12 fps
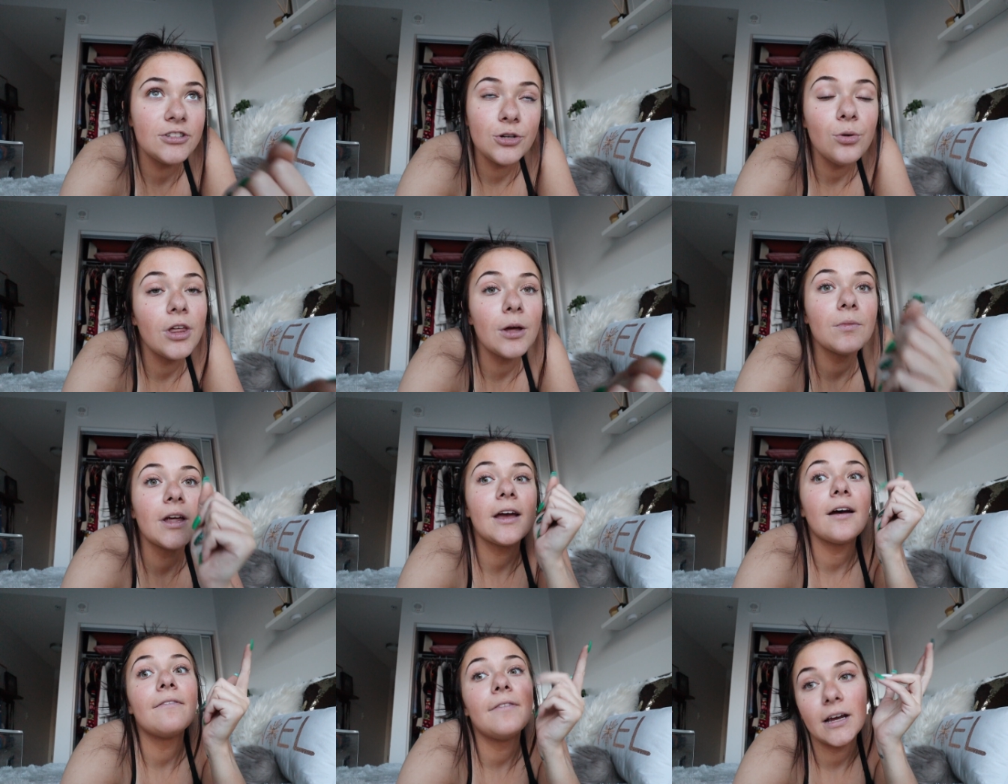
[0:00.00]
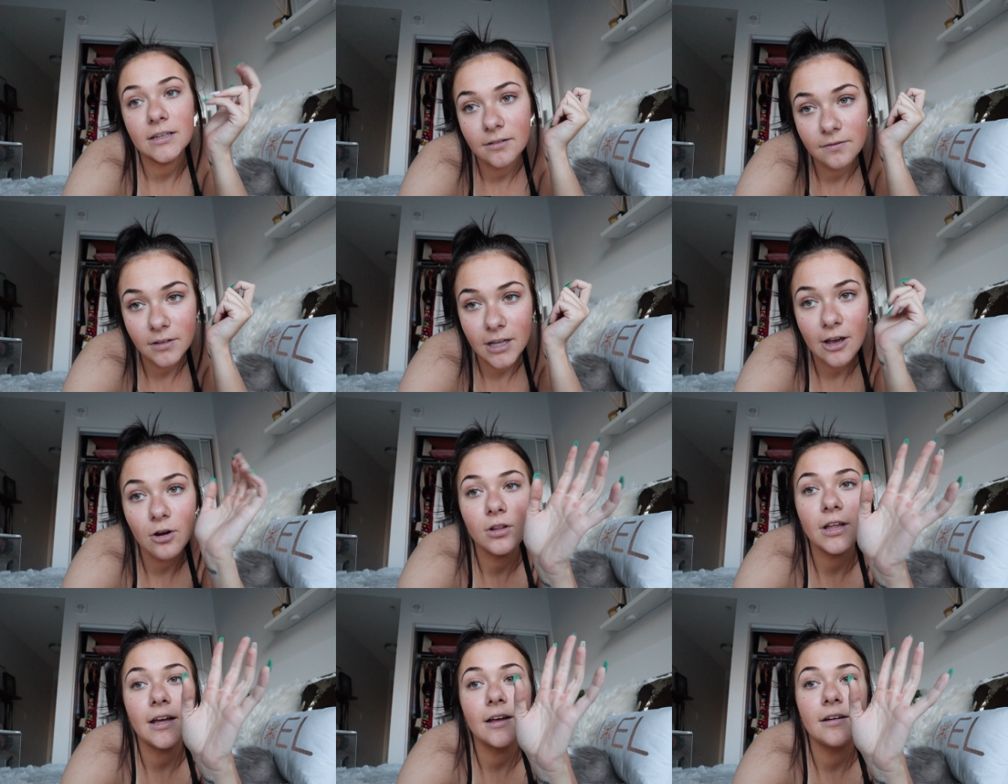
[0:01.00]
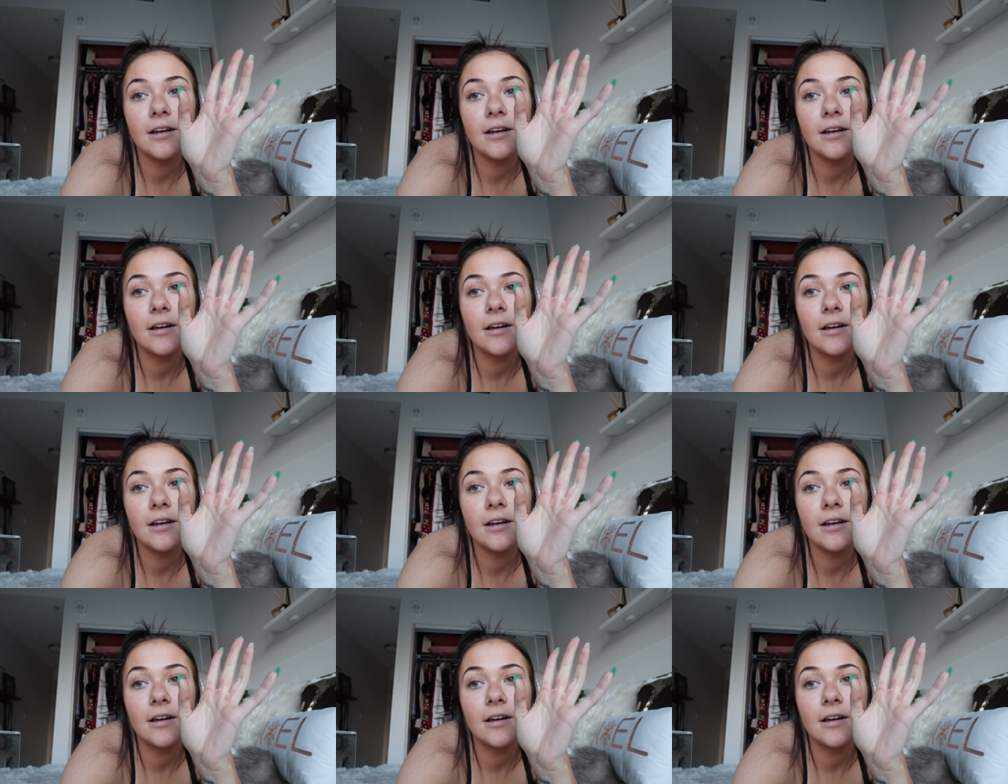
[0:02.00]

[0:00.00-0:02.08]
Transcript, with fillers: do them, like, effectively or, like,